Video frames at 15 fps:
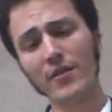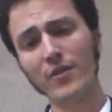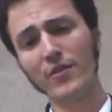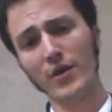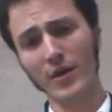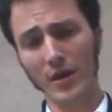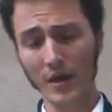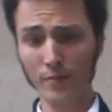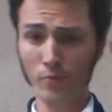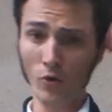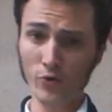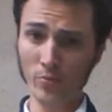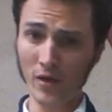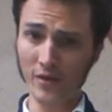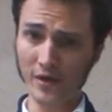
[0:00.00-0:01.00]
Then I
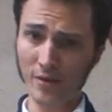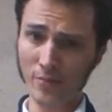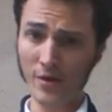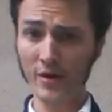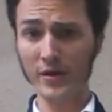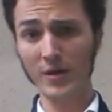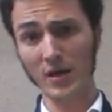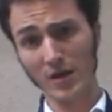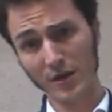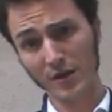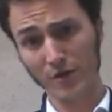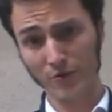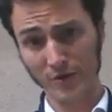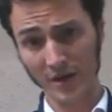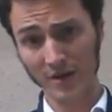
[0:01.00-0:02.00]
multiply that by
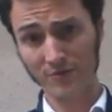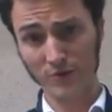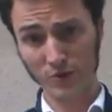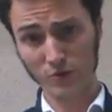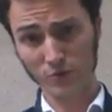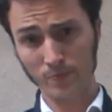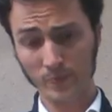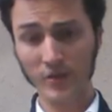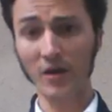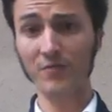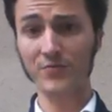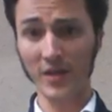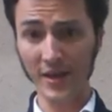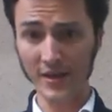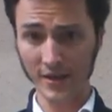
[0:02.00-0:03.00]
another -2 of
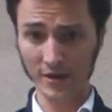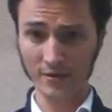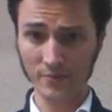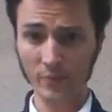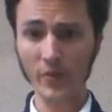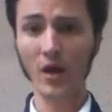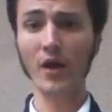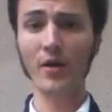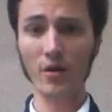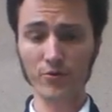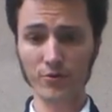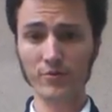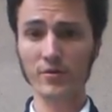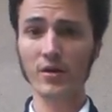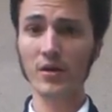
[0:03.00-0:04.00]
taking
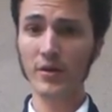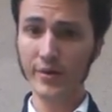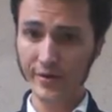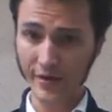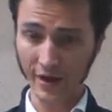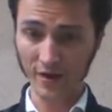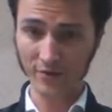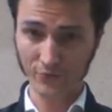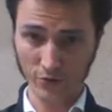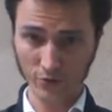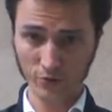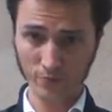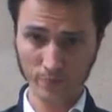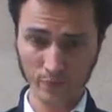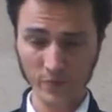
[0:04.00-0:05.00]
another
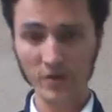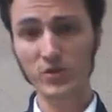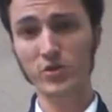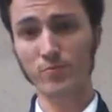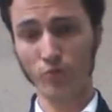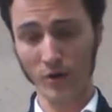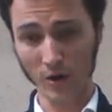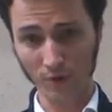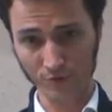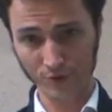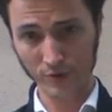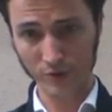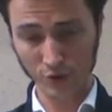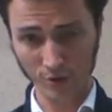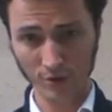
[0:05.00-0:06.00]
-2 to bring over to
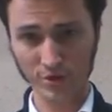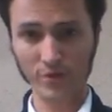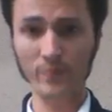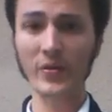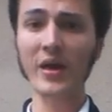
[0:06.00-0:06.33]
a church.